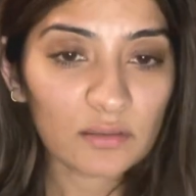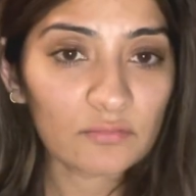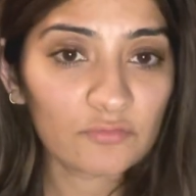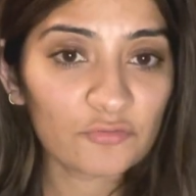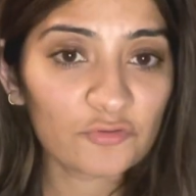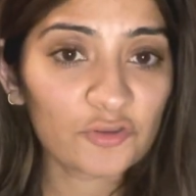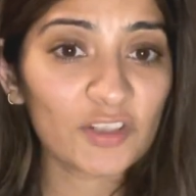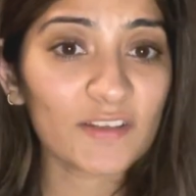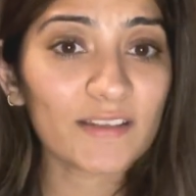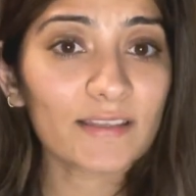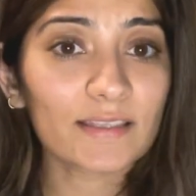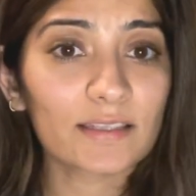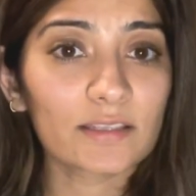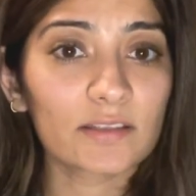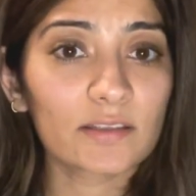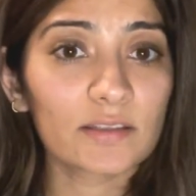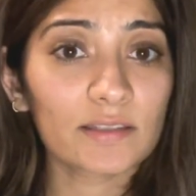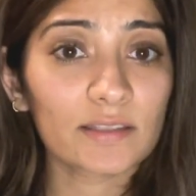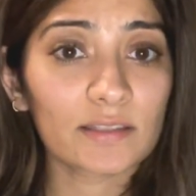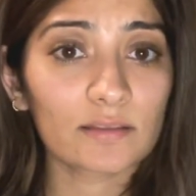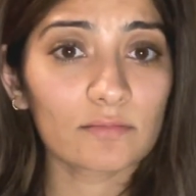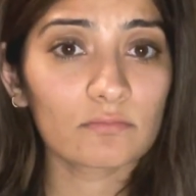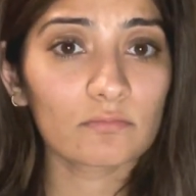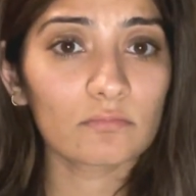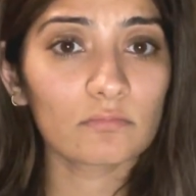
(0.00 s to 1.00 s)
just
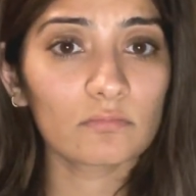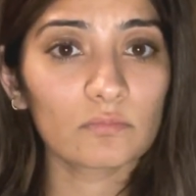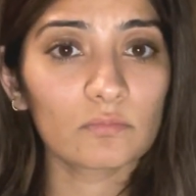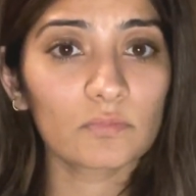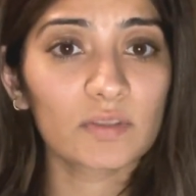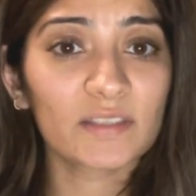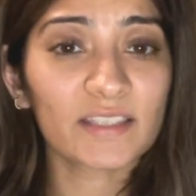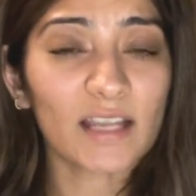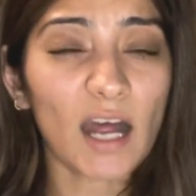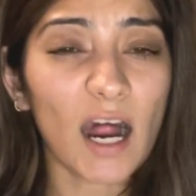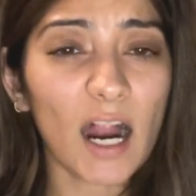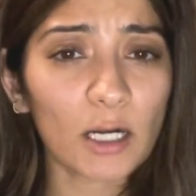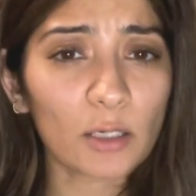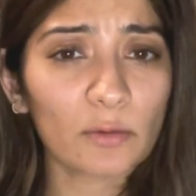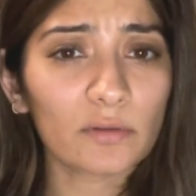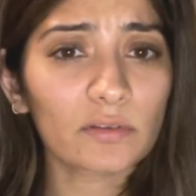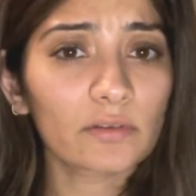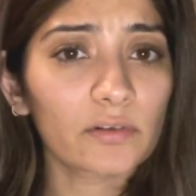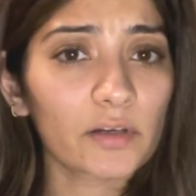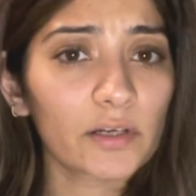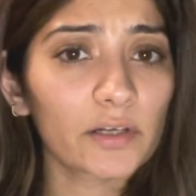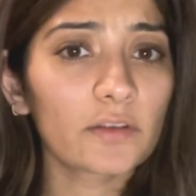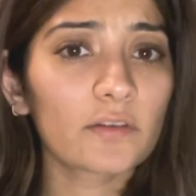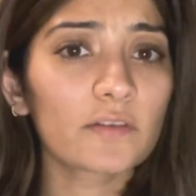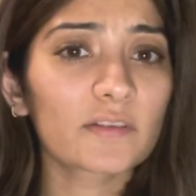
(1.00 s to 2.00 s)
start with
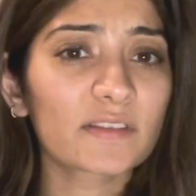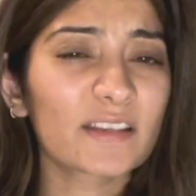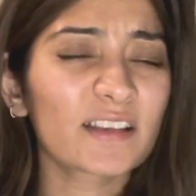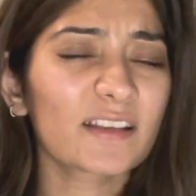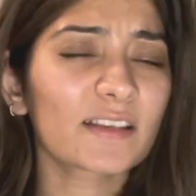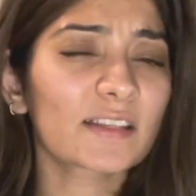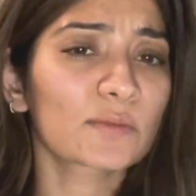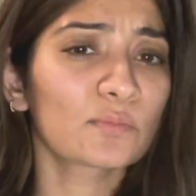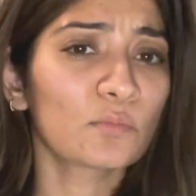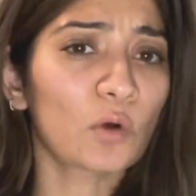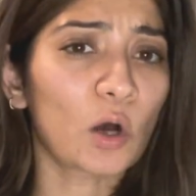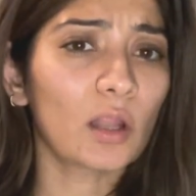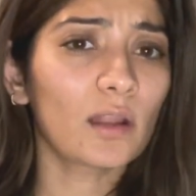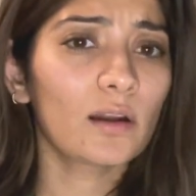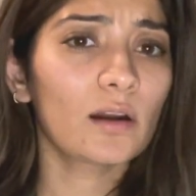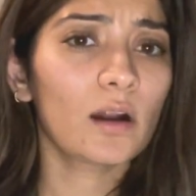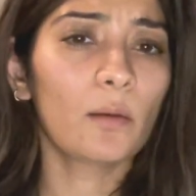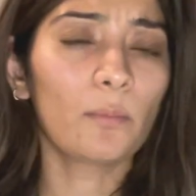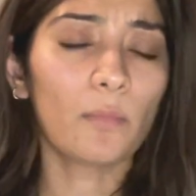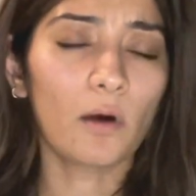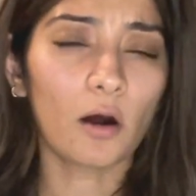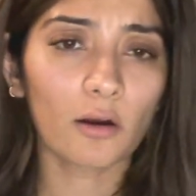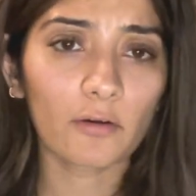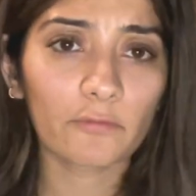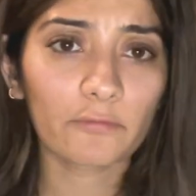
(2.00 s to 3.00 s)
reducing a smaller
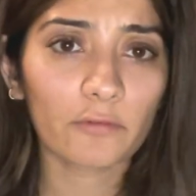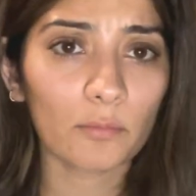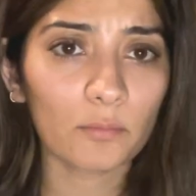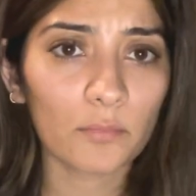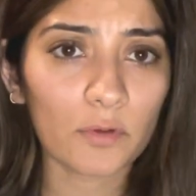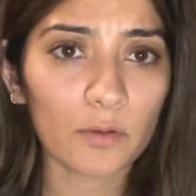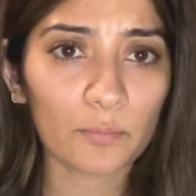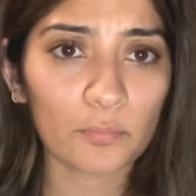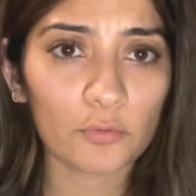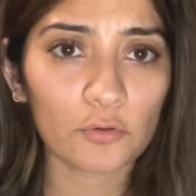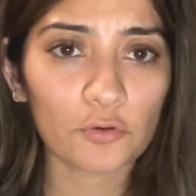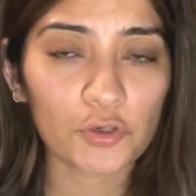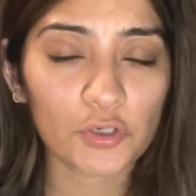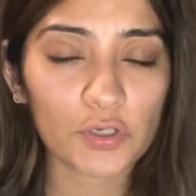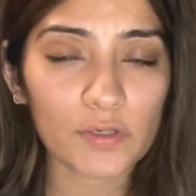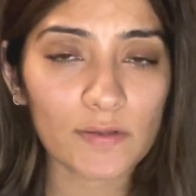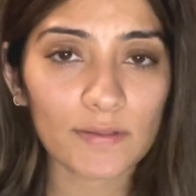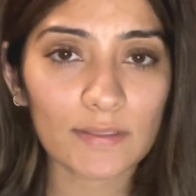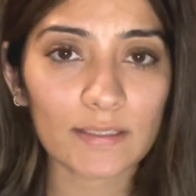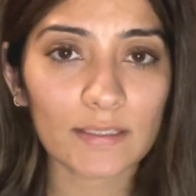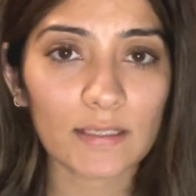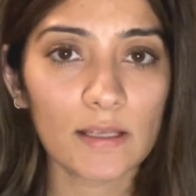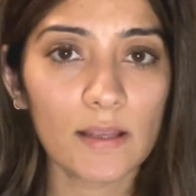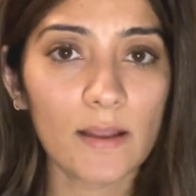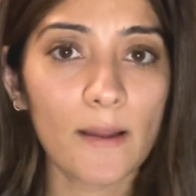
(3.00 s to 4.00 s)
amount from your
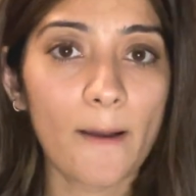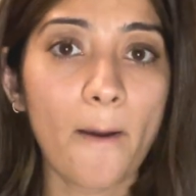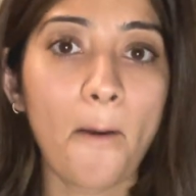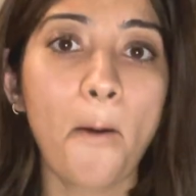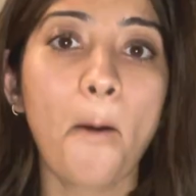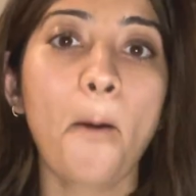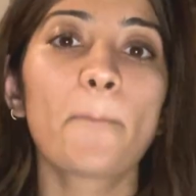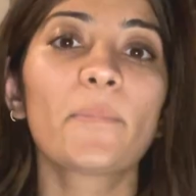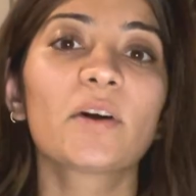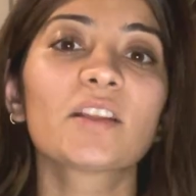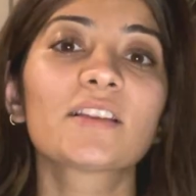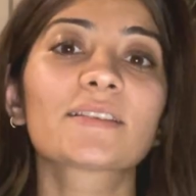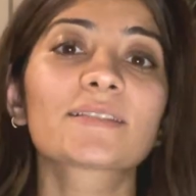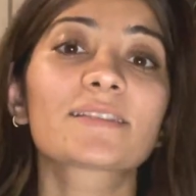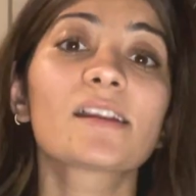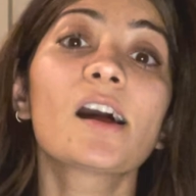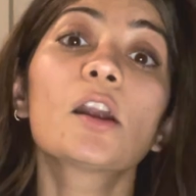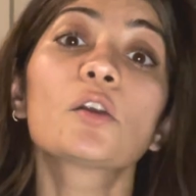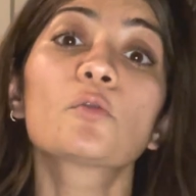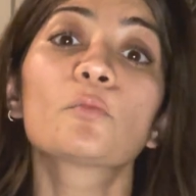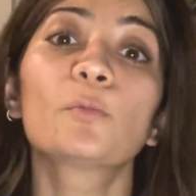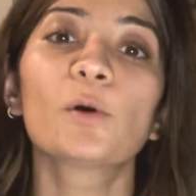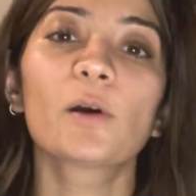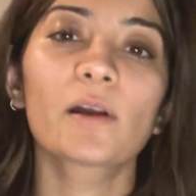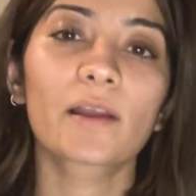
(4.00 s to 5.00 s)
portions, but start
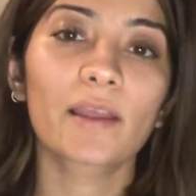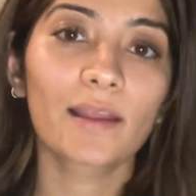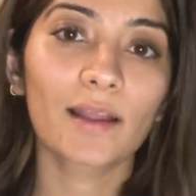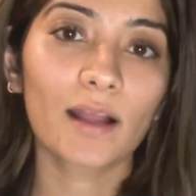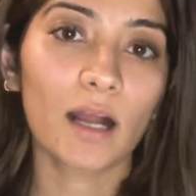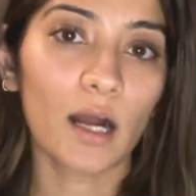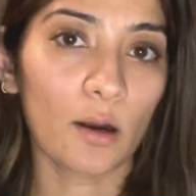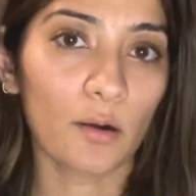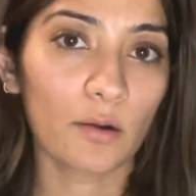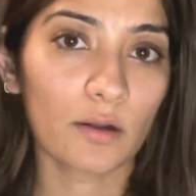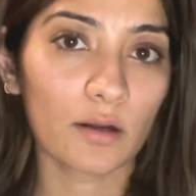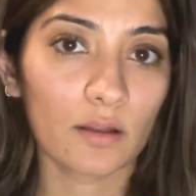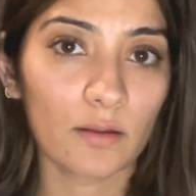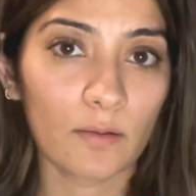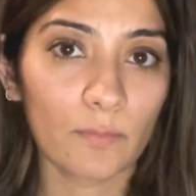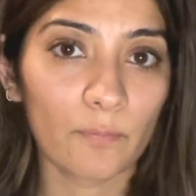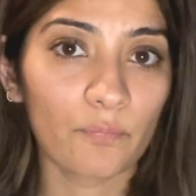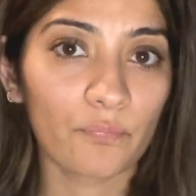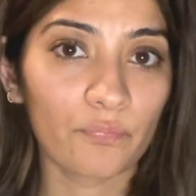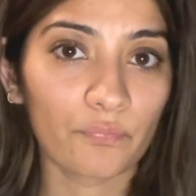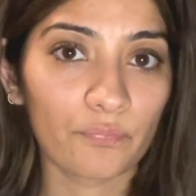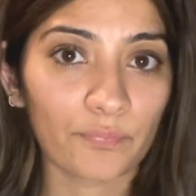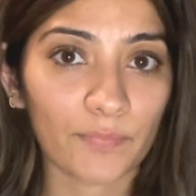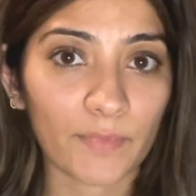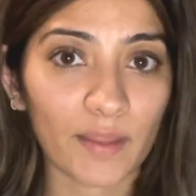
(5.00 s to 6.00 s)
working out.
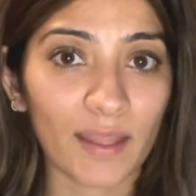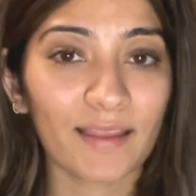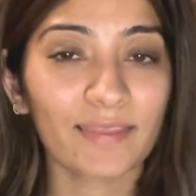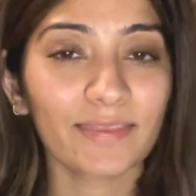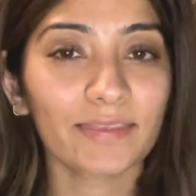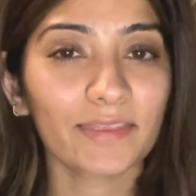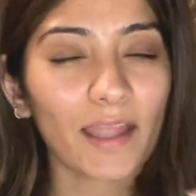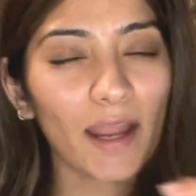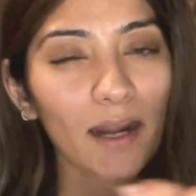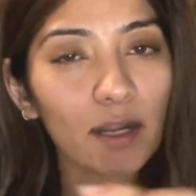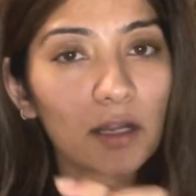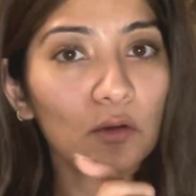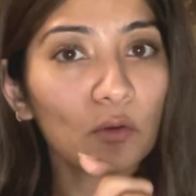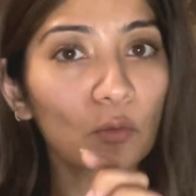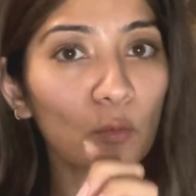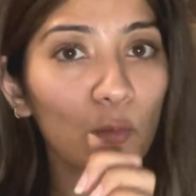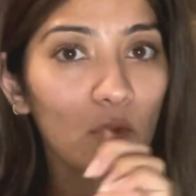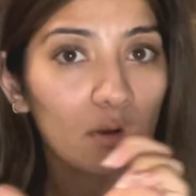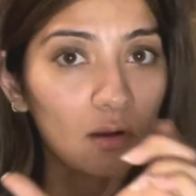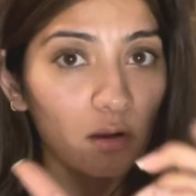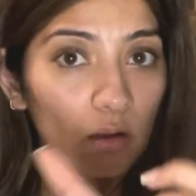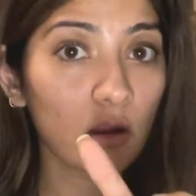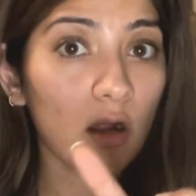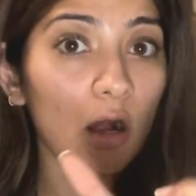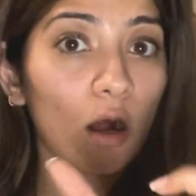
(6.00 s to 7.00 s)
And that
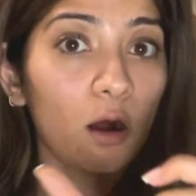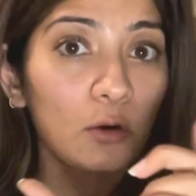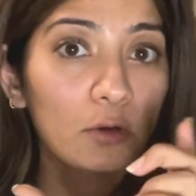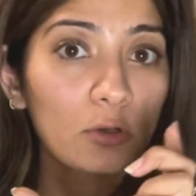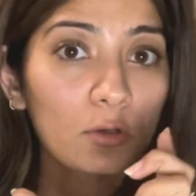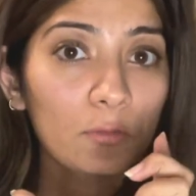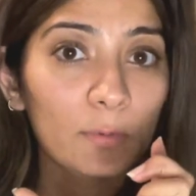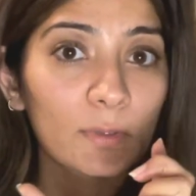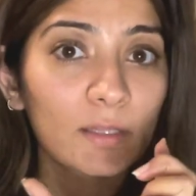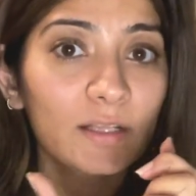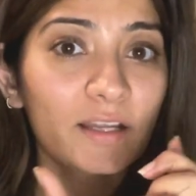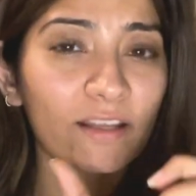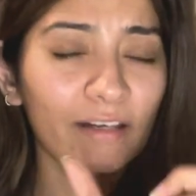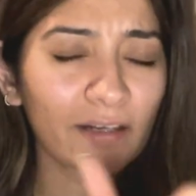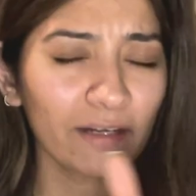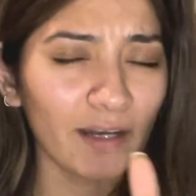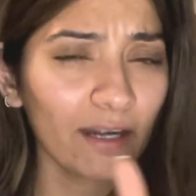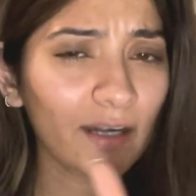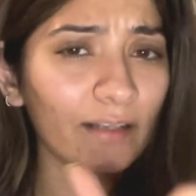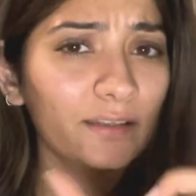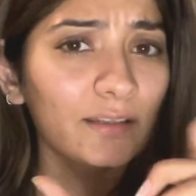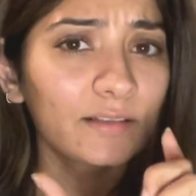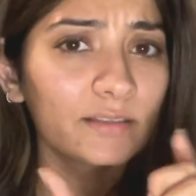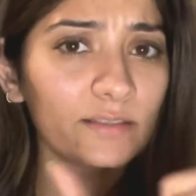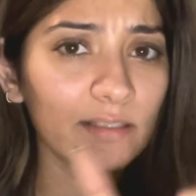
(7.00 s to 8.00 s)
workout will
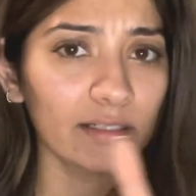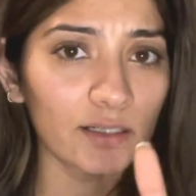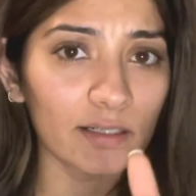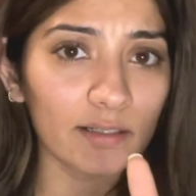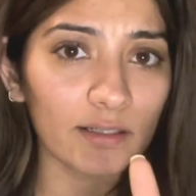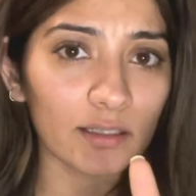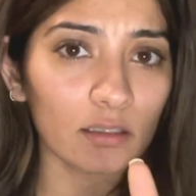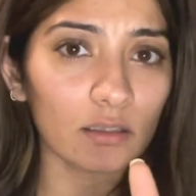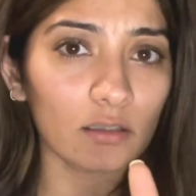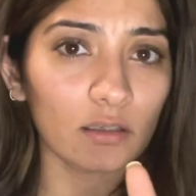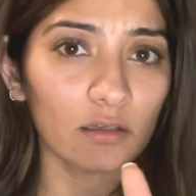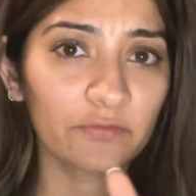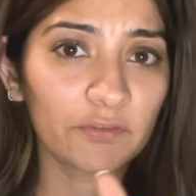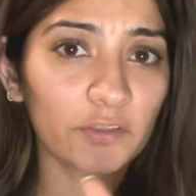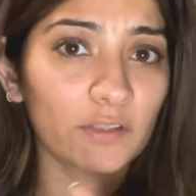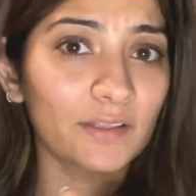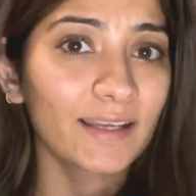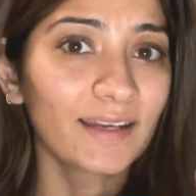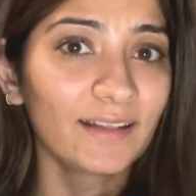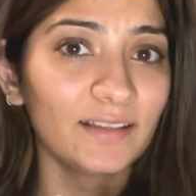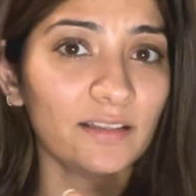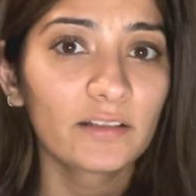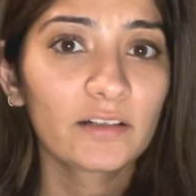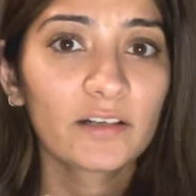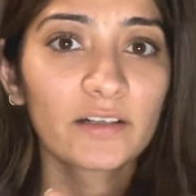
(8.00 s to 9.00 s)
create the delta of your
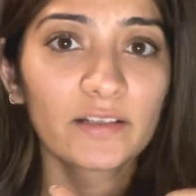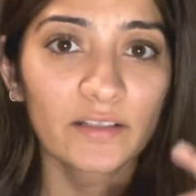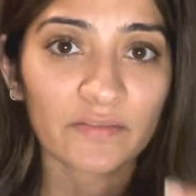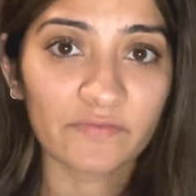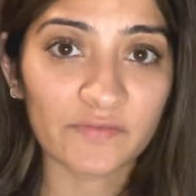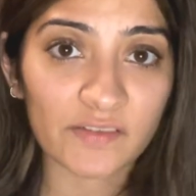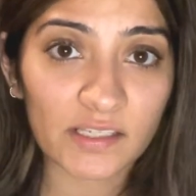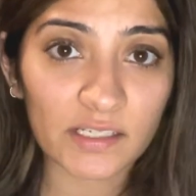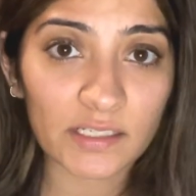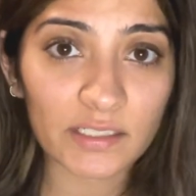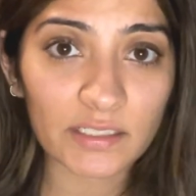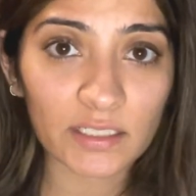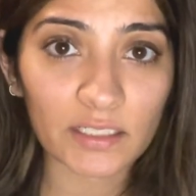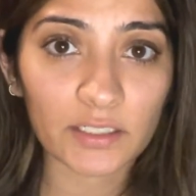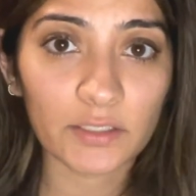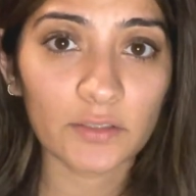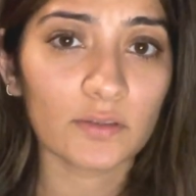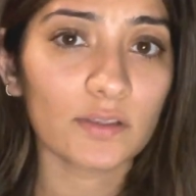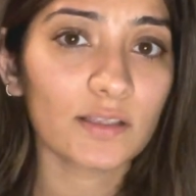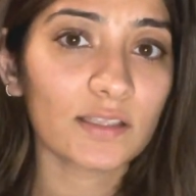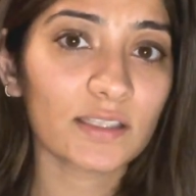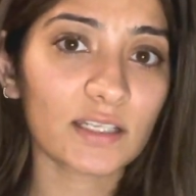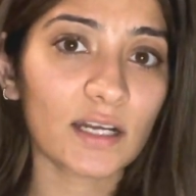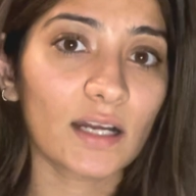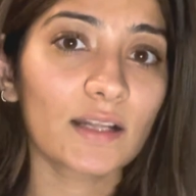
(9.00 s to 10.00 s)
calorie deficit, and you'll
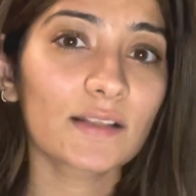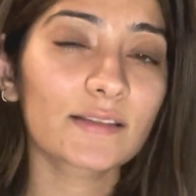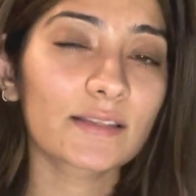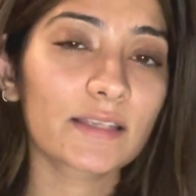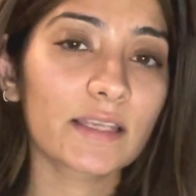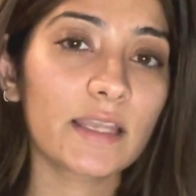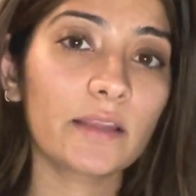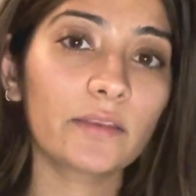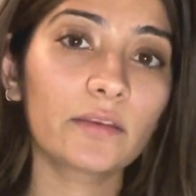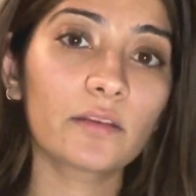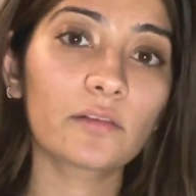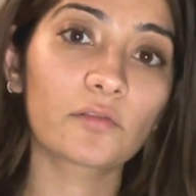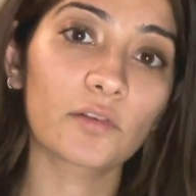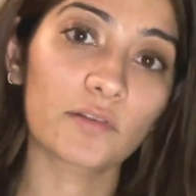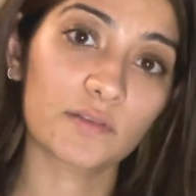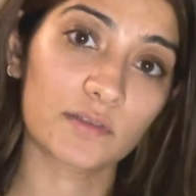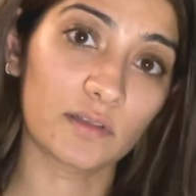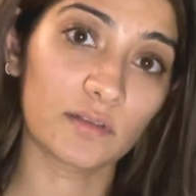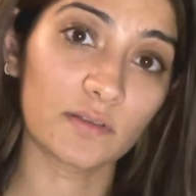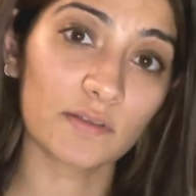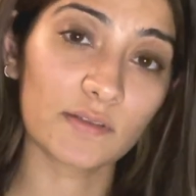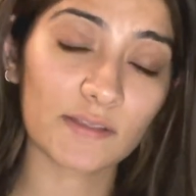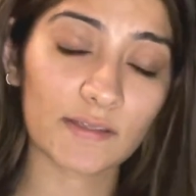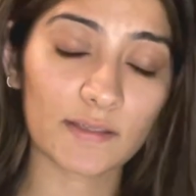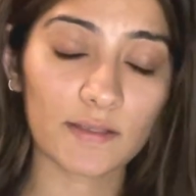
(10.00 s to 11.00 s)
start seeing the
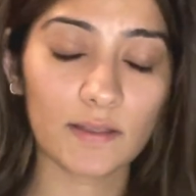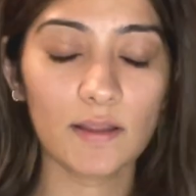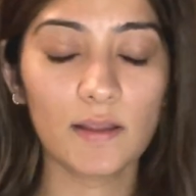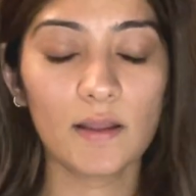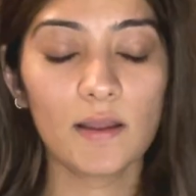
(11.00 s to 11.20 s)
results.